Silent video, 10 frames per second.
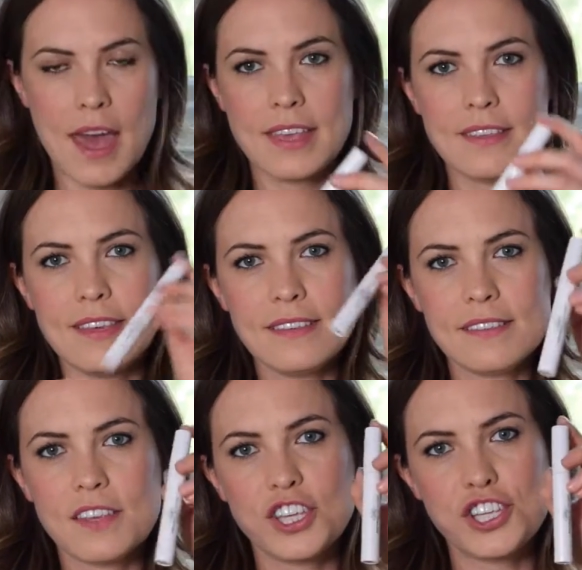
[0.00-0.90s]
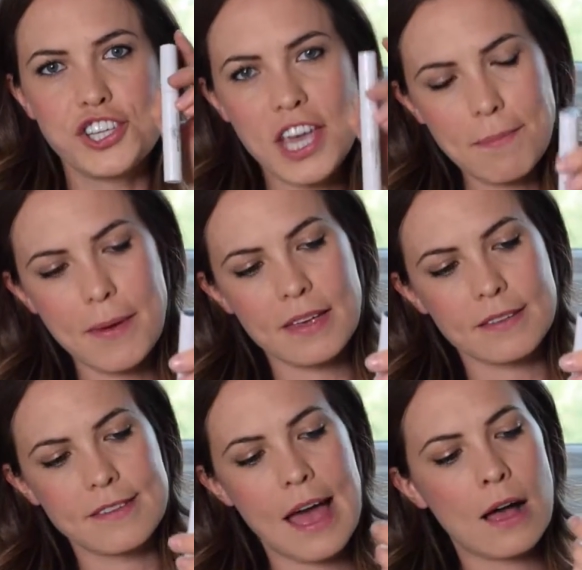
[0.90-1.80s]
So this is the
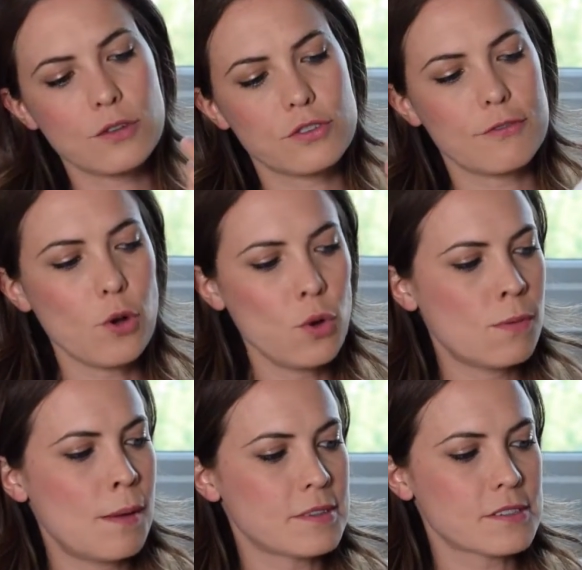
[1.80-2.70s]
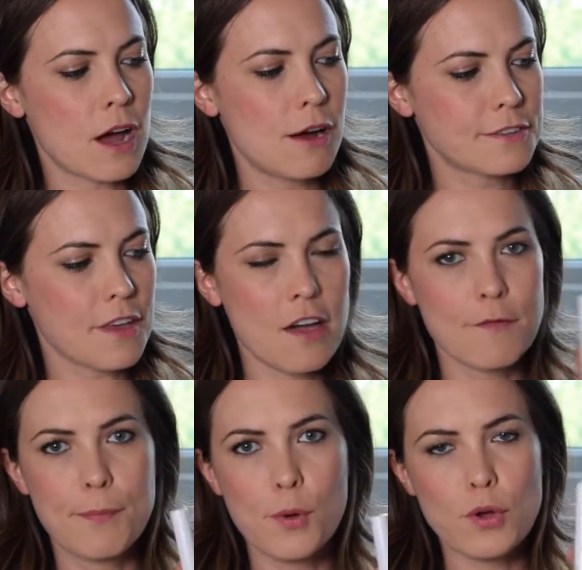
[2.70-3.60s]
cheapest out of all my mascaras that
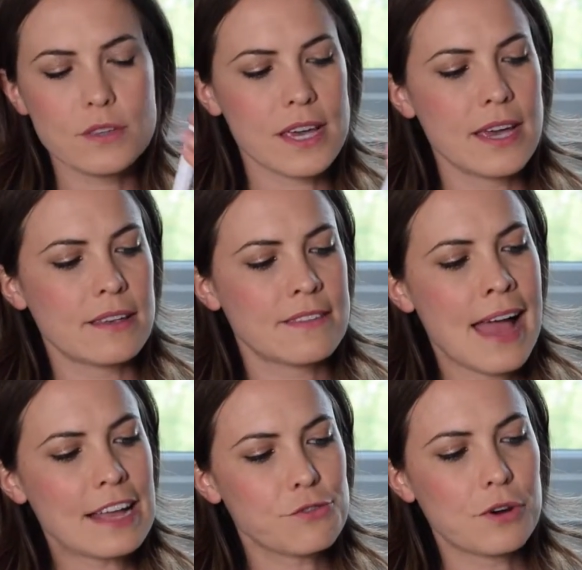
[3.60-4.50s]
I've bought. It is Natural